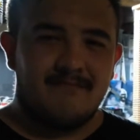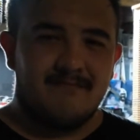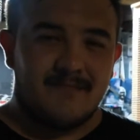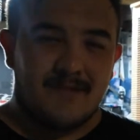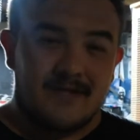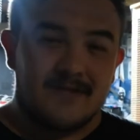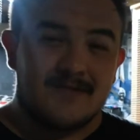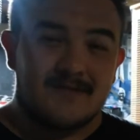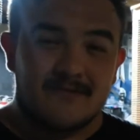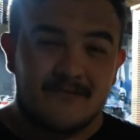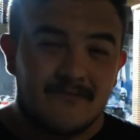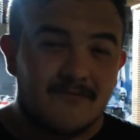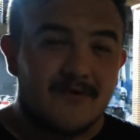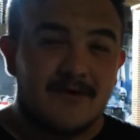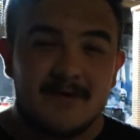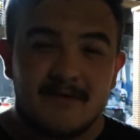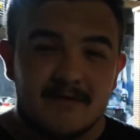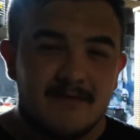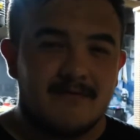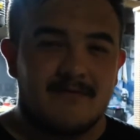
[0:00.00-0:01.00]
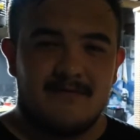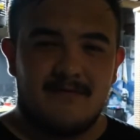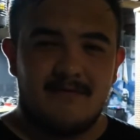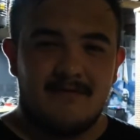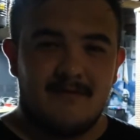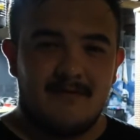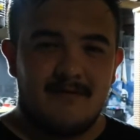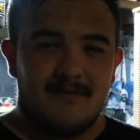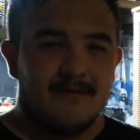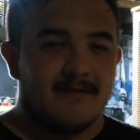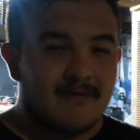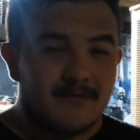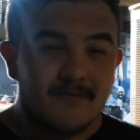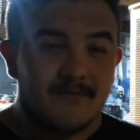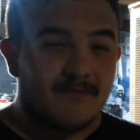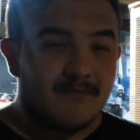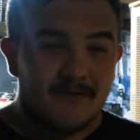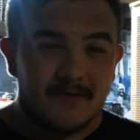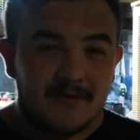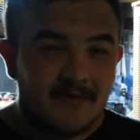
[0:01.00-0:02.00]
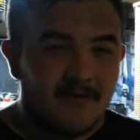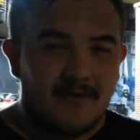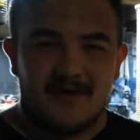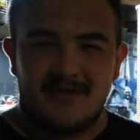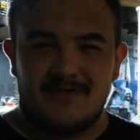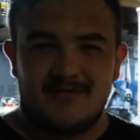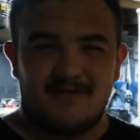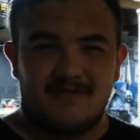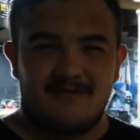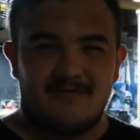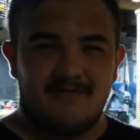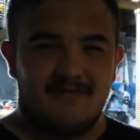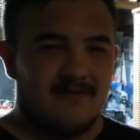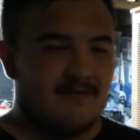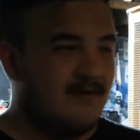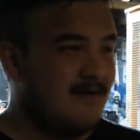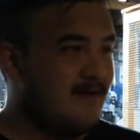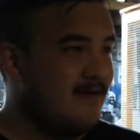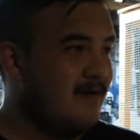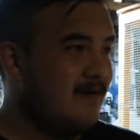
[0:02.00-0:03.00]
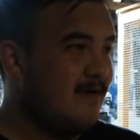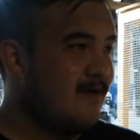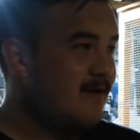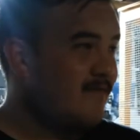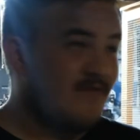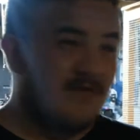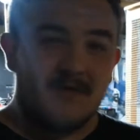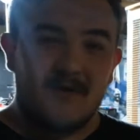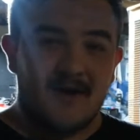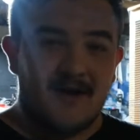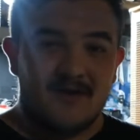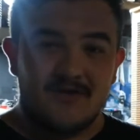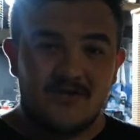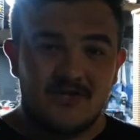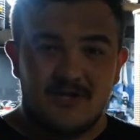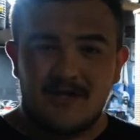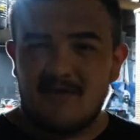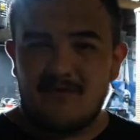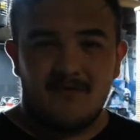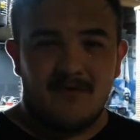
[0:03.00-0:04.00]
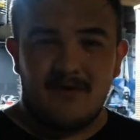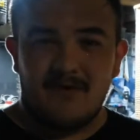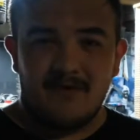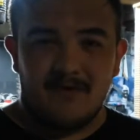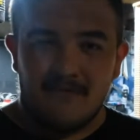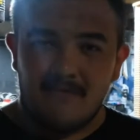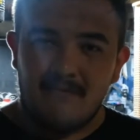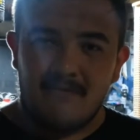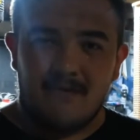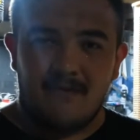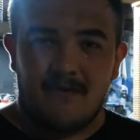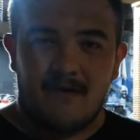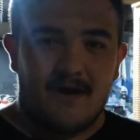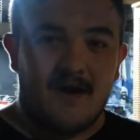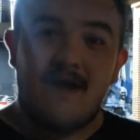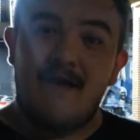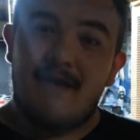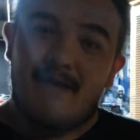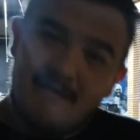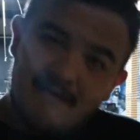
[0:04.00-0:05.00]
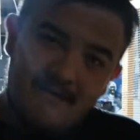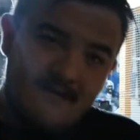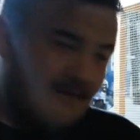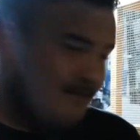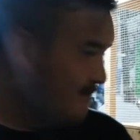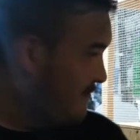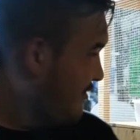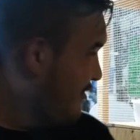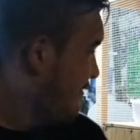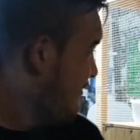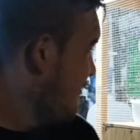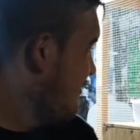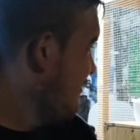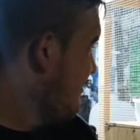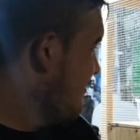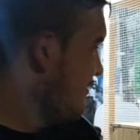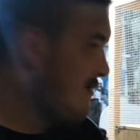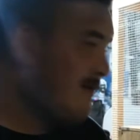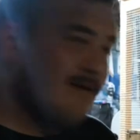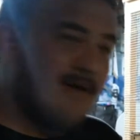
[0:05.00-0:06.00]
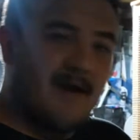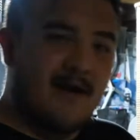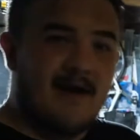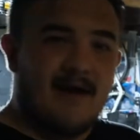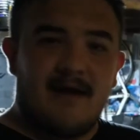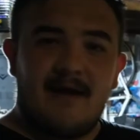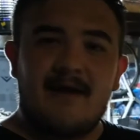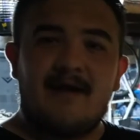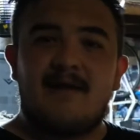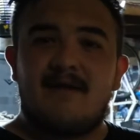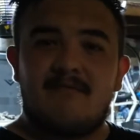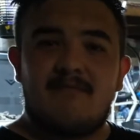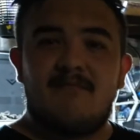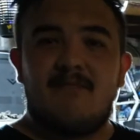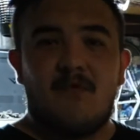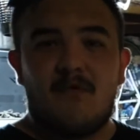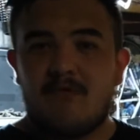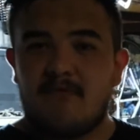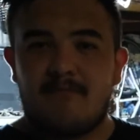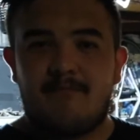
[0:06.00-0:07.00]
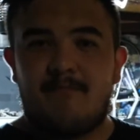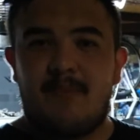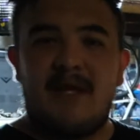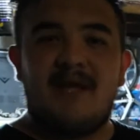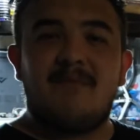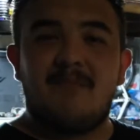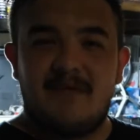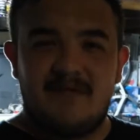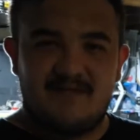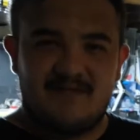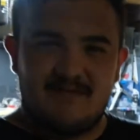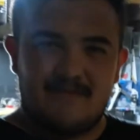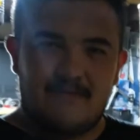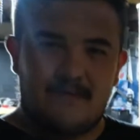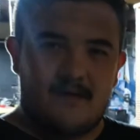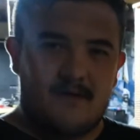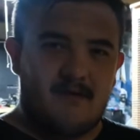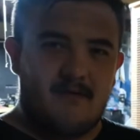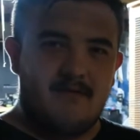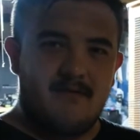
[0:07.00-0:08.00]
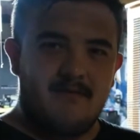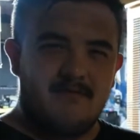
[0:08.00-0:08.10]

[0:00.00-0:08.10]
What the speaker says: That's the real question. If you don't got a chicken, what are you doing? I got 8 and more babies inside.